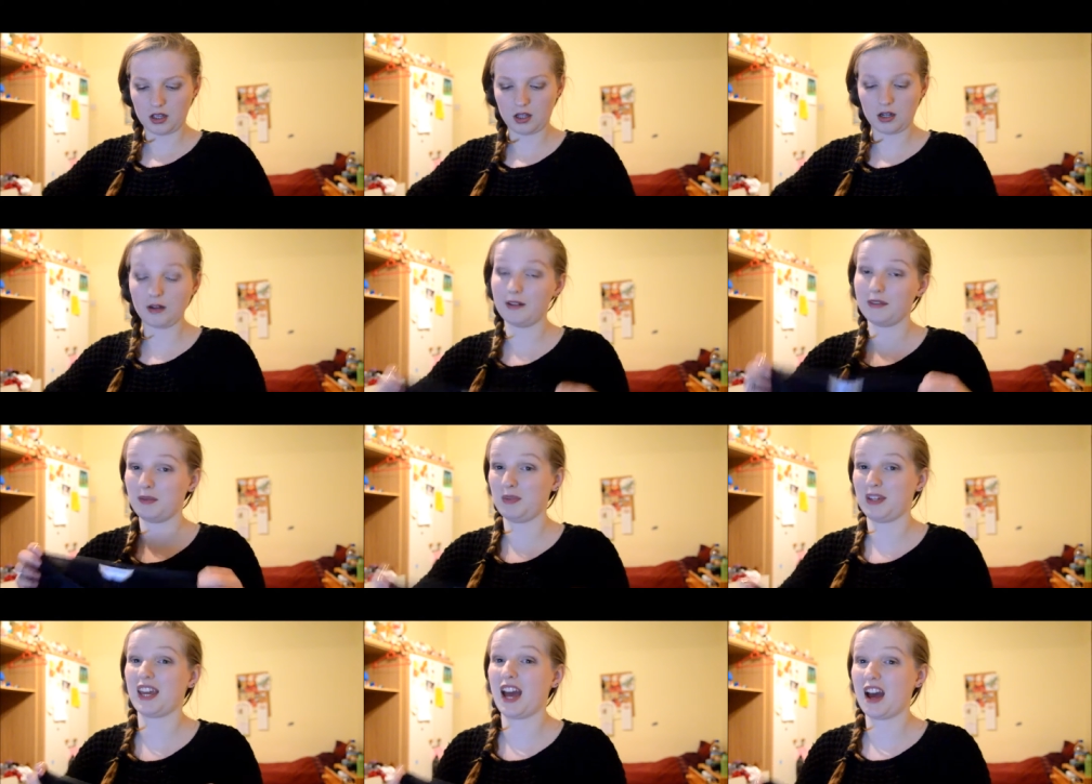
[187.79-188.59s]
And I'll have
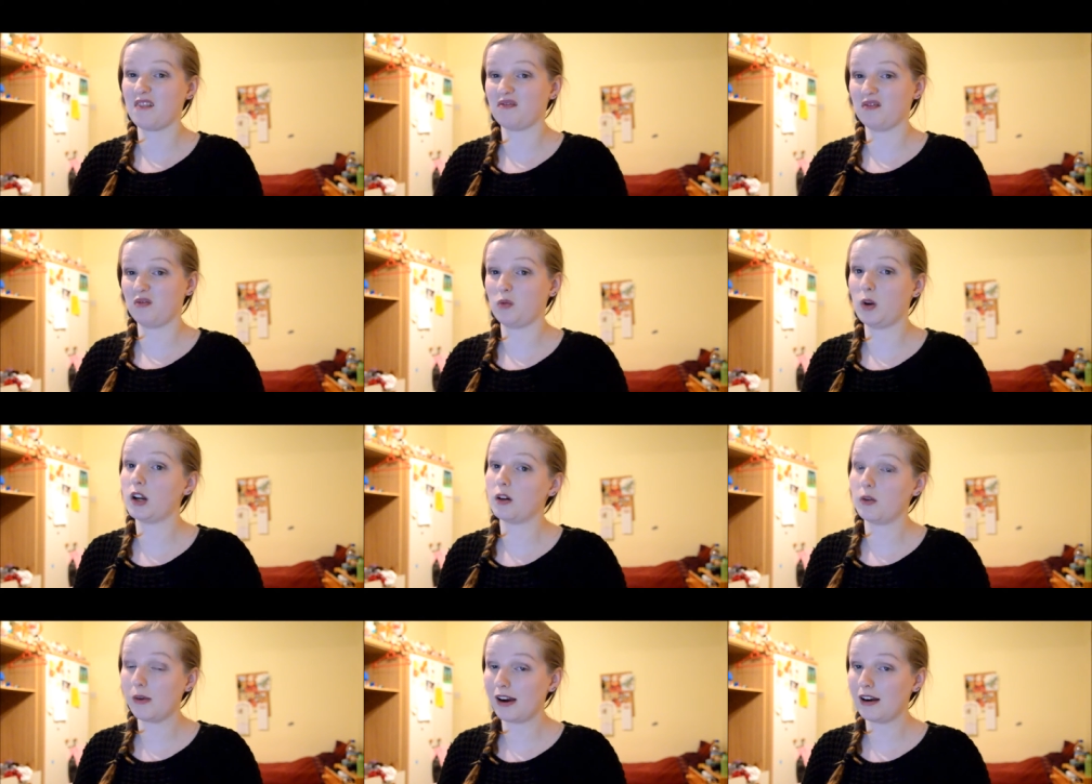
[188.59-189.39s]
to be careful
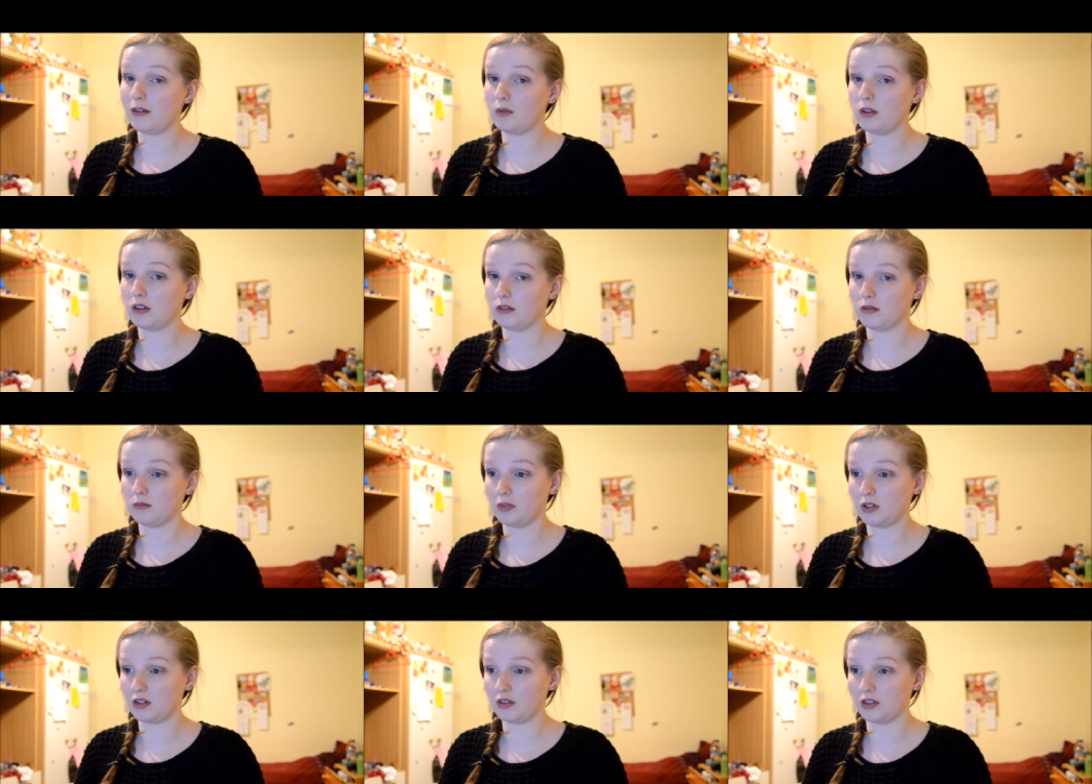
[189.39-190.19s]
what I wear it with
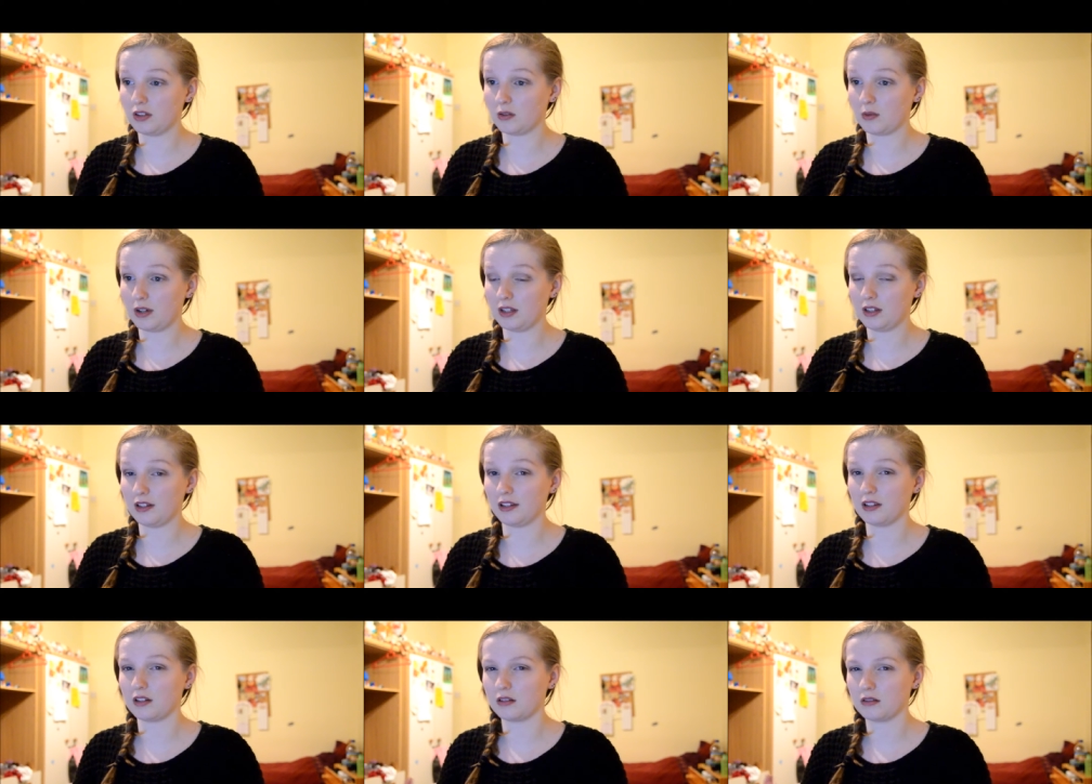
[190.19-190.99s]
because it's quite
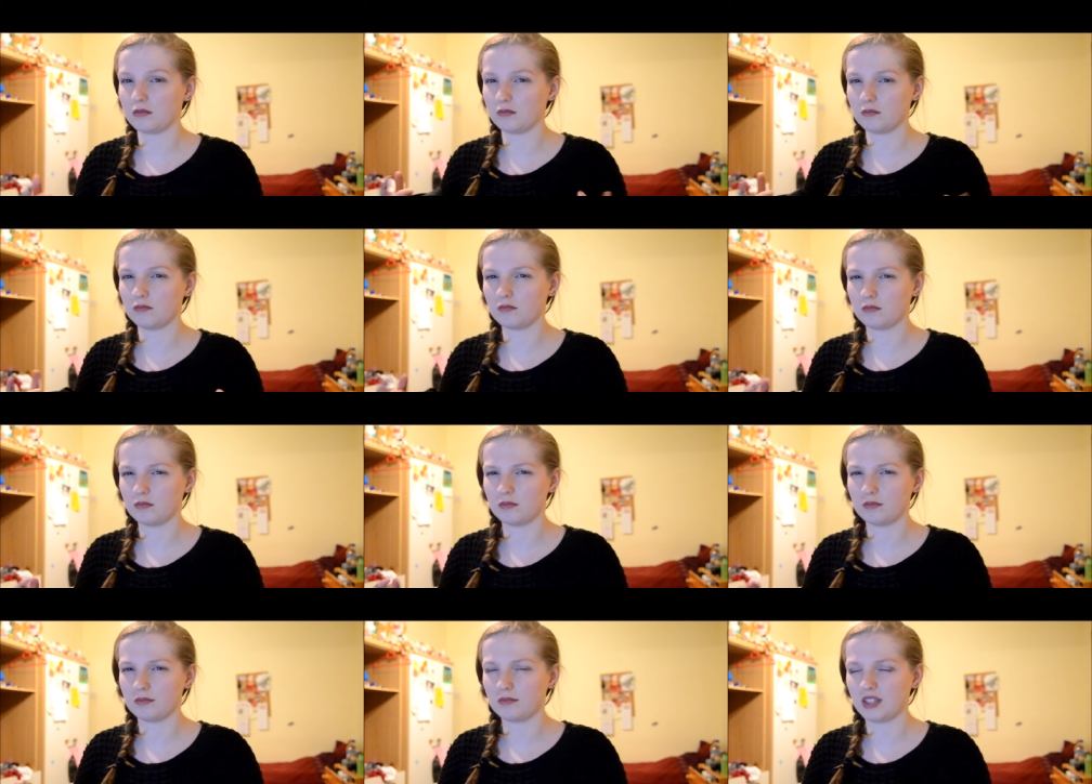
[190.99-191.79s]
like
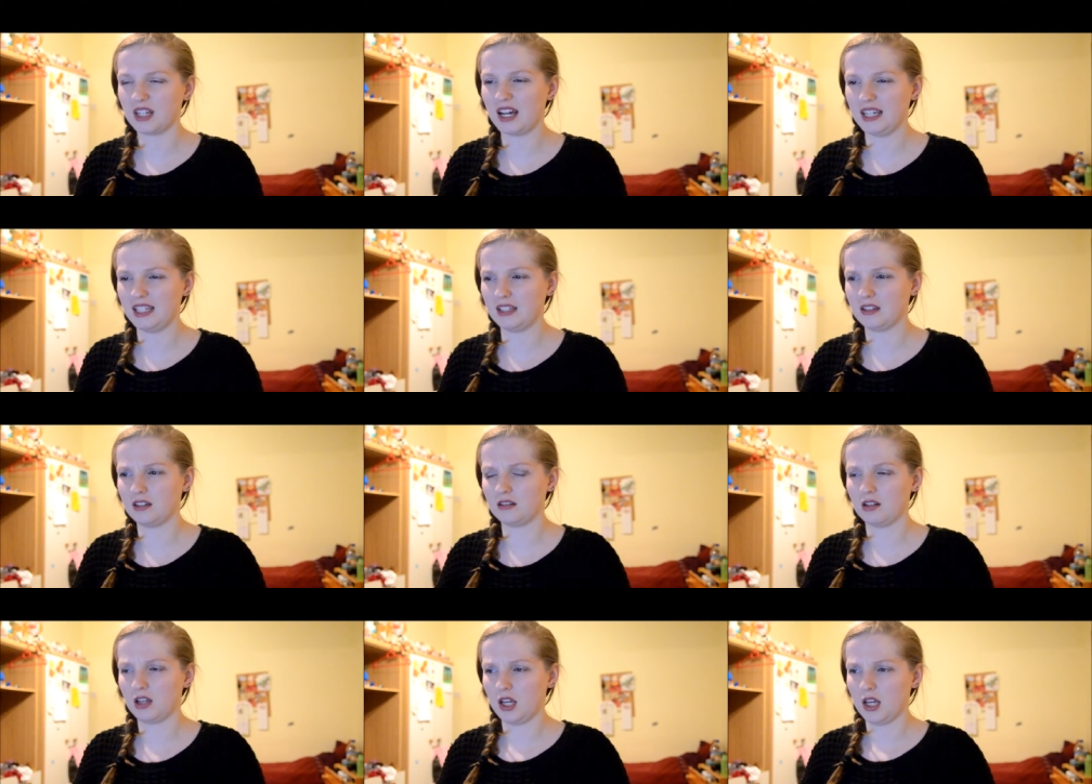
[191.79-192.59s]
tight.